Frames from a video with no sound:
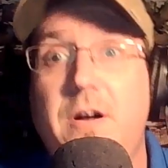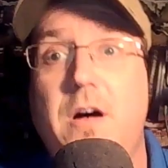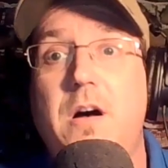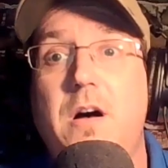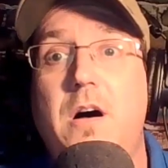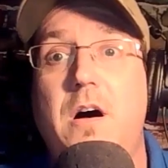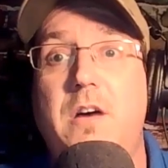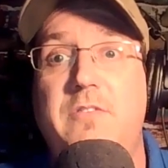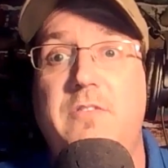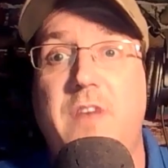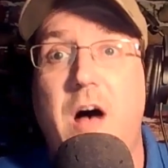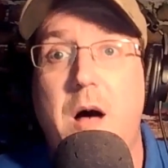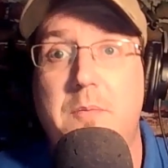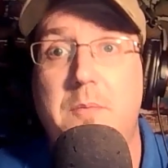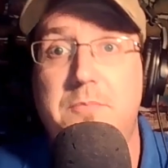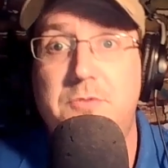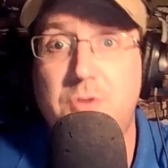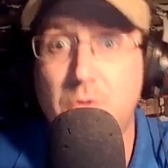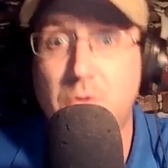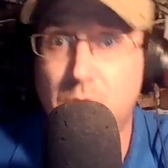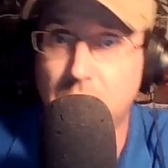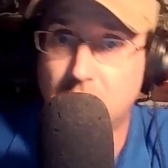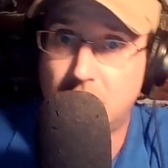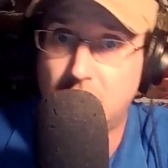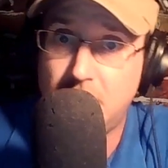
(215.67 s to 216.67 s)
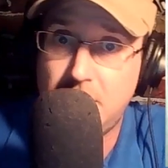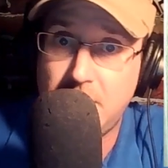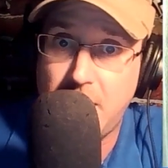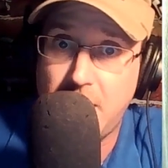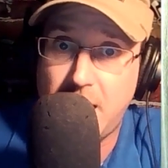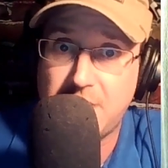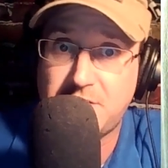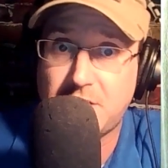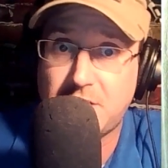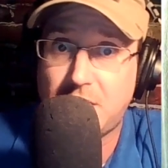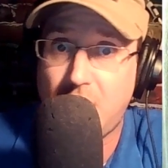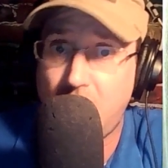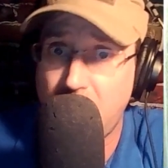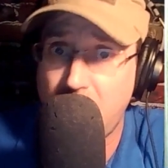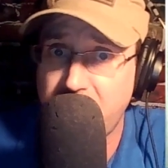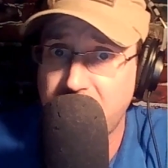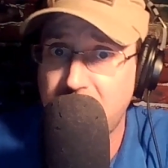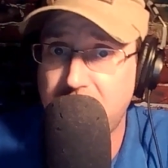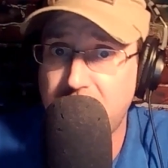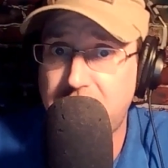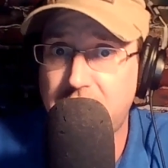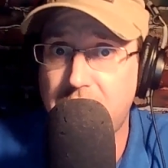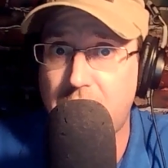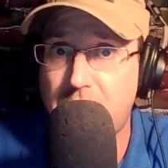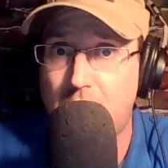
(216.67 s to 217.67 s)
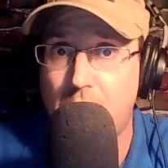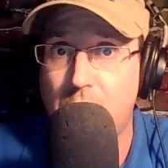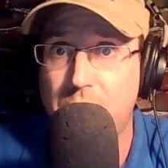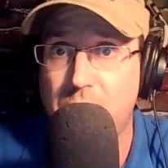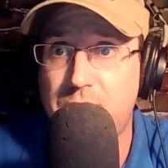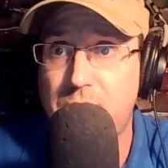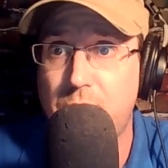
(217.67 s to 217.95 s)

of Abdullah as a covenant to those